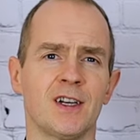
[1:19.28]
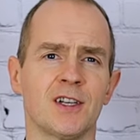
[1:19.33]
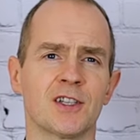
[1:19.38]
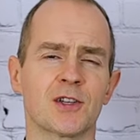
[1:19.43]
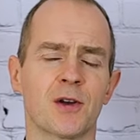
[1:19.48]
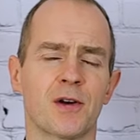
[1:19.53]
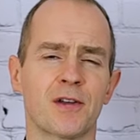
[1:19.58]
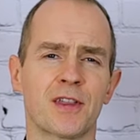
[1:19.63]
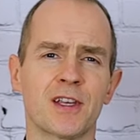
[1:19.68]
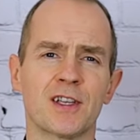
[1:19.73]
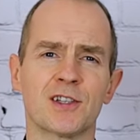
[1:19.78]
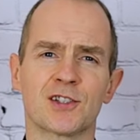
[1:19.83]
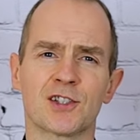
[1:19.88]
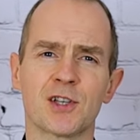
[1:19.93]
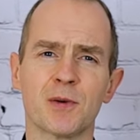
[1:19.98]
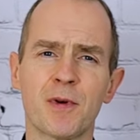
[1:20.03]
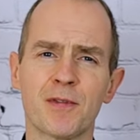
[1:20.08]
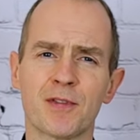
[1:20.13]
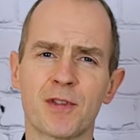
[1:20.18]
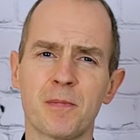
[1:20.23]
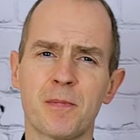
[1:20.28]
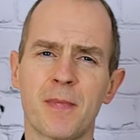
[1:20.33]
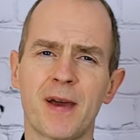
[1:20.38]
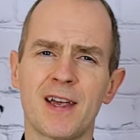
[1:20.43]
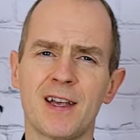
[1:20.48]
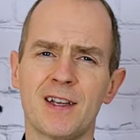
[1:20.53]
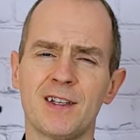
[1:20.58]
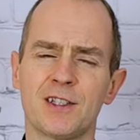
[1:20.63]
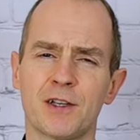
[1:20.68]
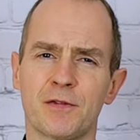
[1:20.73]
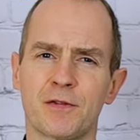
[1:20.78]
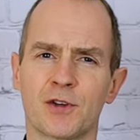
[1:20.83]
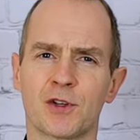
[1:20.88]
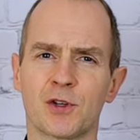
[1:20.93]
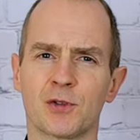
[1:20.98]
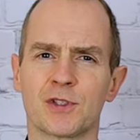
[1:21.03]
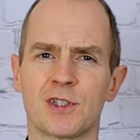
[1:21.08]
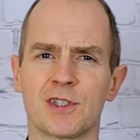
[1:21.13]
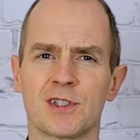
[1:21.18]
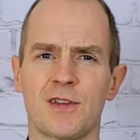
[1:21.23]
So I think some of the main
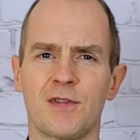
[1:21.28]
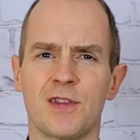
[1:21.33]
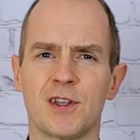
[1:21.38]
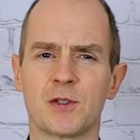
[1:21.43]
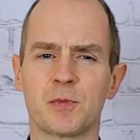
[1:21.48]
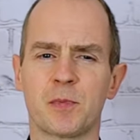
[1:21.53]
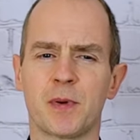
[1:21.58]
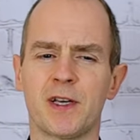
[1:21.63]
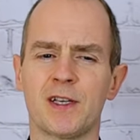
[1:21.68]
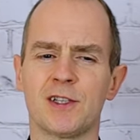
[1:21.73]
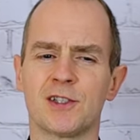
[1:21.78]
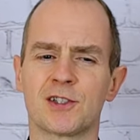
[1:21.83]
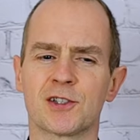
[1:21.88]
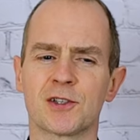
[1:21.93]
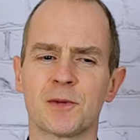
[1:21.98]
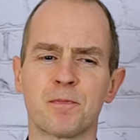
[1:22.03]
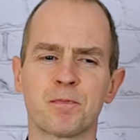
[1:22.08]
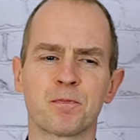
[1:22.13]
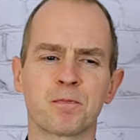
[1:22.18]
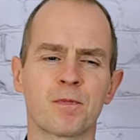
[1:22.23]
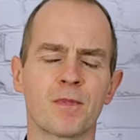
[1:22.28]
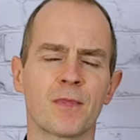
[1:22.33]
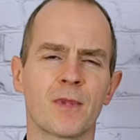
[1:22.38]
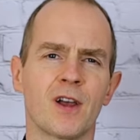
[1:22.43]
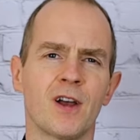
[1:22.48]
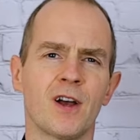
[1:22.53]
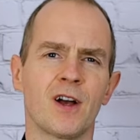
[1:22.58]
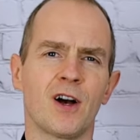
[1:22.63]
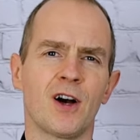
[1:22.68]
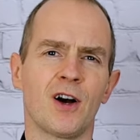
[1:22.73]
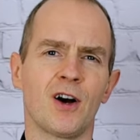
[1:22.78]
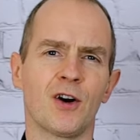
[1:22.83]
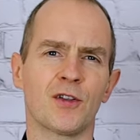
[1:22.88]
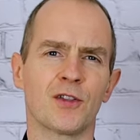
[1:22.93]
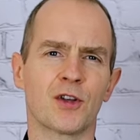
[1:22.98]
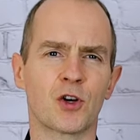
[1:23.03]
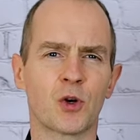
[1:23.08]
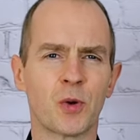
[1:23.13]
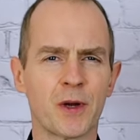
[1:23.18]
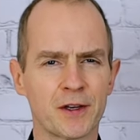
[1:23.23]
difficulties in this piece are
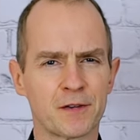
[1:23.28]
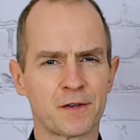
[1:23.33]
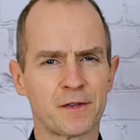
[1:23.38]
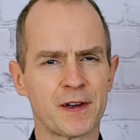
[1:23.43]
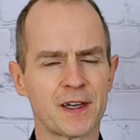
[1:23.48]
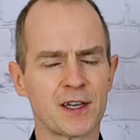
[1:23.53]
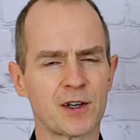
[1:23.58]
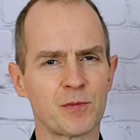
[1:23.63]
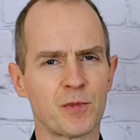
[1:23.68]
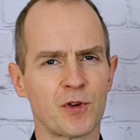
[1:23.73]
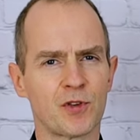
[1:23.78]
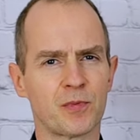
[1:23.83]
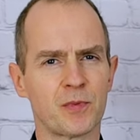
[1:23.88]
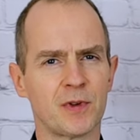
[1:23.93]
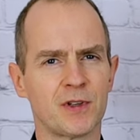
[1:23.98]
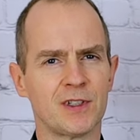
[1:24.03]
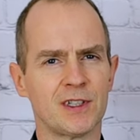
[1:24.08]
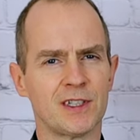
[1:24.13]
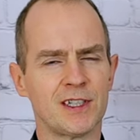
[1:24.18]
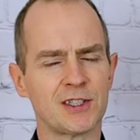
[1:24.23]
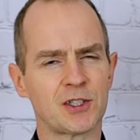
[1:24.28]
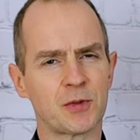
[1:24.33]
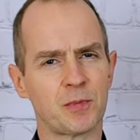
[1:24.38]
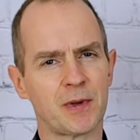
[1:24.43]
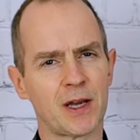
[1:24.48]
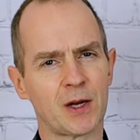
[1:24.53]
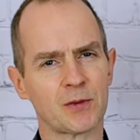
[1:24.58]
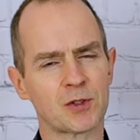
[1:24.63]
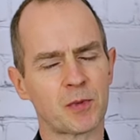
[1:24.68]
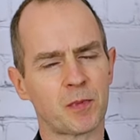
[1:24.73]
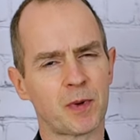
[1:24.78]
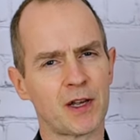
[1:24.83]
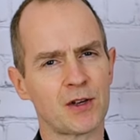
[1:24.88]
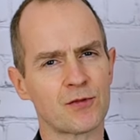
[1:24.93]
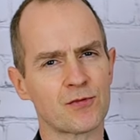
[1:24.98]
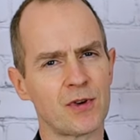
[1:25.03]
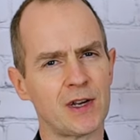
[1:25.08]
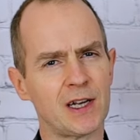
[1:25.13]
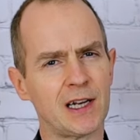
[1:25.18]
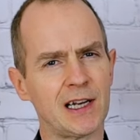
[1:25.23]
the quick finger movement. You need to be able to play
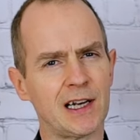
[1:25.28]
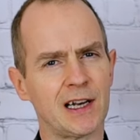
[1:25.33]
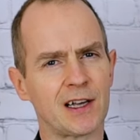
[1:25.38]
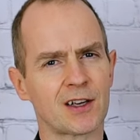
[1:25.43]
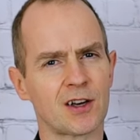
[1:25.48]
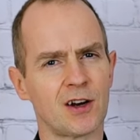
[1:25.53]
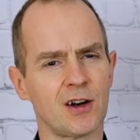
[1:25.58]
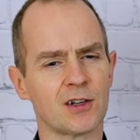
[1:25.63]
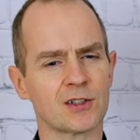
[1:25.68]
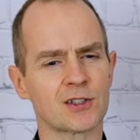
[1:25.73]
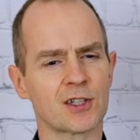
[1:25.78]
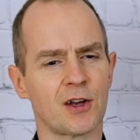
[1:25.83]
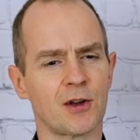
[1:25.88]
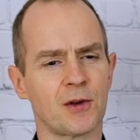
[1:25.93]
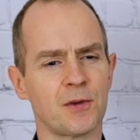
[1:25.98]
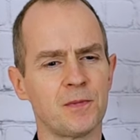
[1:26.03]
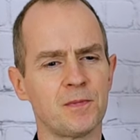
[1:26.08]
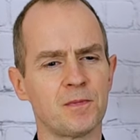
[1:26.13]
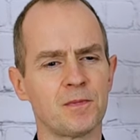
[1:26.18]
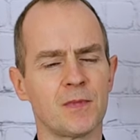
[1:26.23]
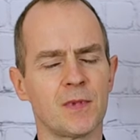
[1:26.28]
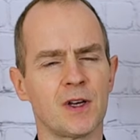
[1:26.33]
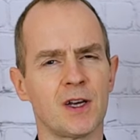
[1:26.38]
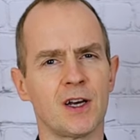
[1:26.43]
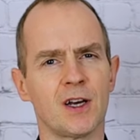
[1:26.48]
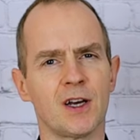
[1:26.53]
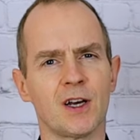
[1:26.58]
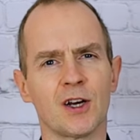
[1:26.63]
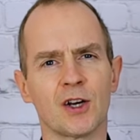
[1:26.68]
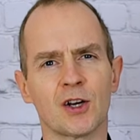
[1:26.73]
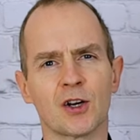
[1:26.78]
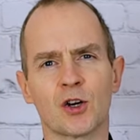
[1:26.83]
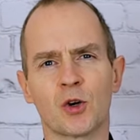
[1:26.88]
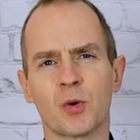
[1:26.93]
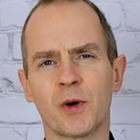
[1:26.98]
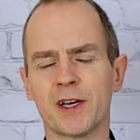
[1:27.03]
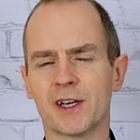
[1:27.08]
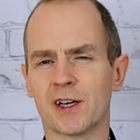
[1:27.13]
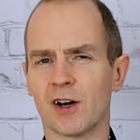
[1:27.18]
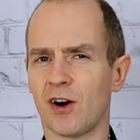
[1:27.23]
really legato,
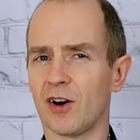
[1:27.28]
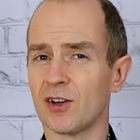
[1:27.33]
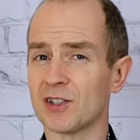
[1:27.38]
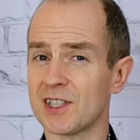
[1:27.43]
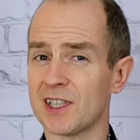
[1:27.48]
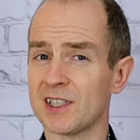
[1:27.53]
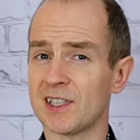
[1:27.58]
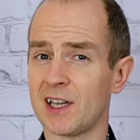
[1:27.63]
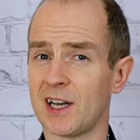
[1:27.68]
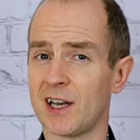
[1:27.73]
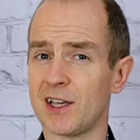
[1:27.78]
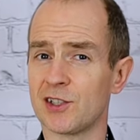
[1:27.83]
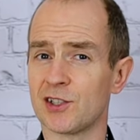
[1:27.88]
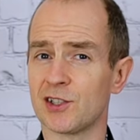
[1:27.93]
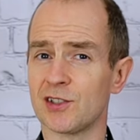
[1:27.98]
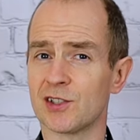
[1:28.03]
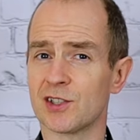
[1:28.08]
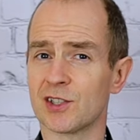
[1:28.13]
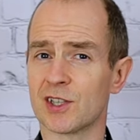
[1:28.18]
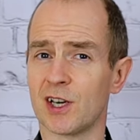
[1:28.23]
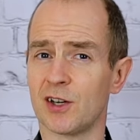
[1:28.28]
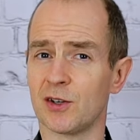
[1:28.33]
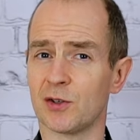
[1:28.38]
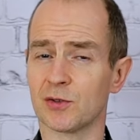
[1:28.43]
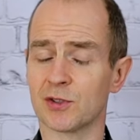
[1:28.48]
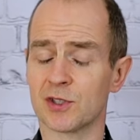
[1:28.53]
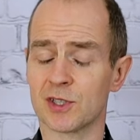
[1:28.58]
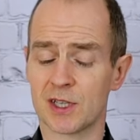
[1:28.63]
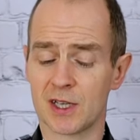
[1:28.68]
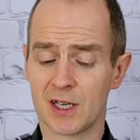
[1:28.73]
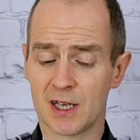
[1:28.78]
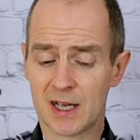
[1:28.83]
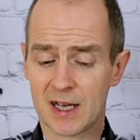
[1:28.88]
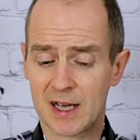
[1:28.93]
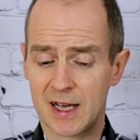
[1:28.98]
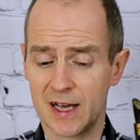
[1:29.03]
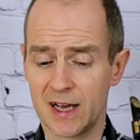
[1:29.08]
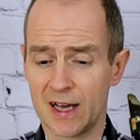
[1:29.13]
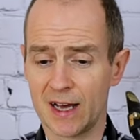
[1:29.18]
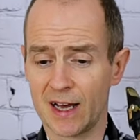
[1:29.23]
quick articulation skills,
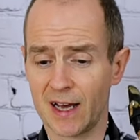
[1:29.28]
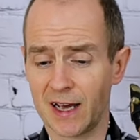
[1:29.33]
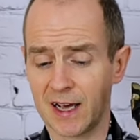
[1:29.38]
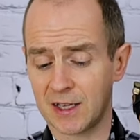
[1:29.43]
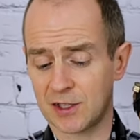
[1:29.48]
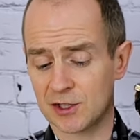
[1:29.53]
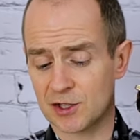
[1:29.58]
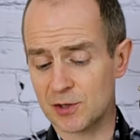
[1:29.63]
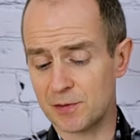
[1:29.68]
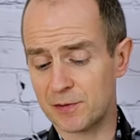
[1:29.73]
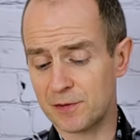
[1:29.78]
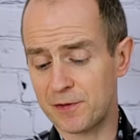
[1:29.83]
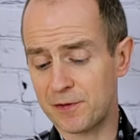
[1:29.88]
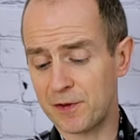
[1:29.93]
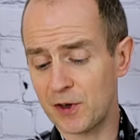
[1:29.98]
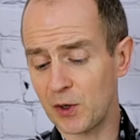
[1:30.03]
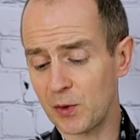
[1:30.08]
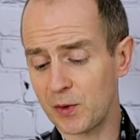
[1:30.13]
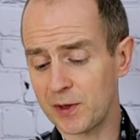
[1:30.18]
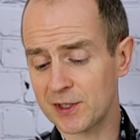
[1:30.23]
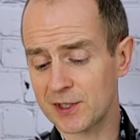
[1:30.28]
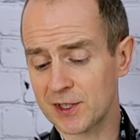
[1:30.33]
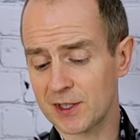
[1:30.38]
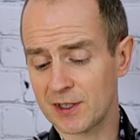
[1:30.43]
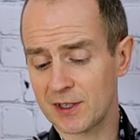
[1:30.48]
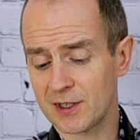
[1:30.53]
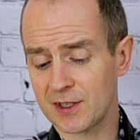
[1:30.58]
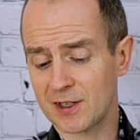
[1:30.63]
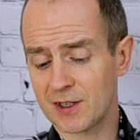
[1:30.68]
and some fluid